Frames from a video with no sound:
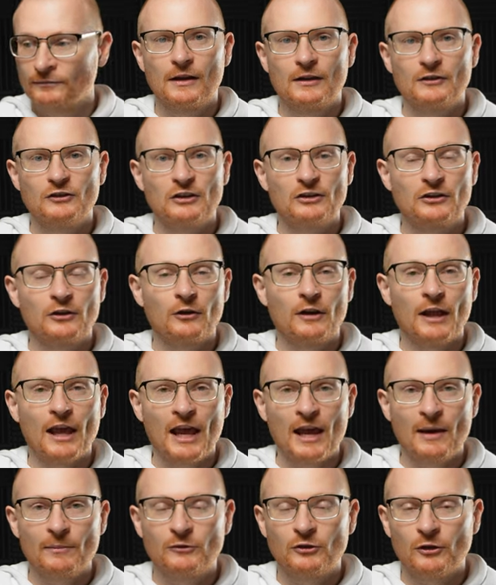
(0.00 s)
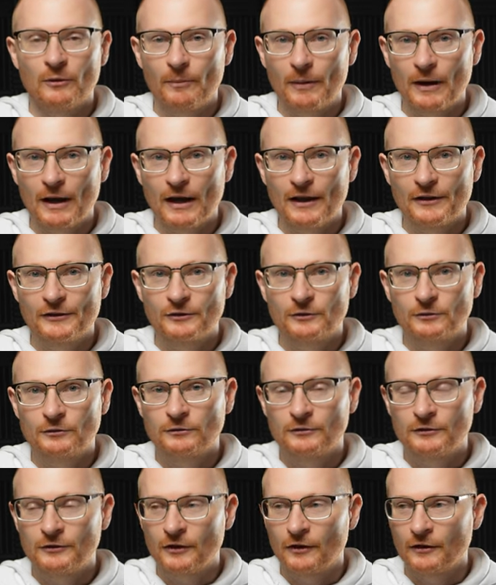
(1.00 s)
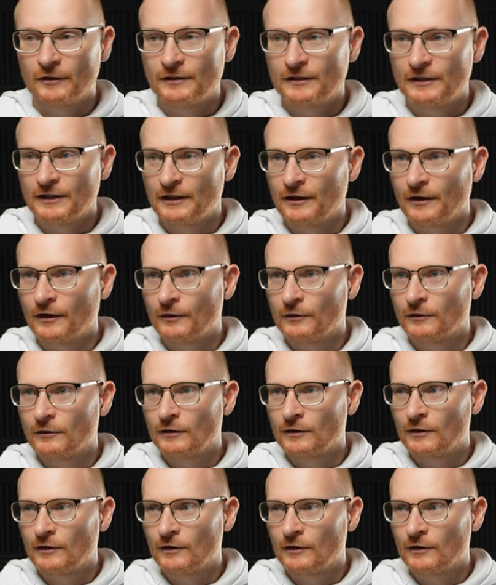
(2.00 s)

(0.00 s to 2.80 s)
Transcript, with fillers: Just go to app.parcl.co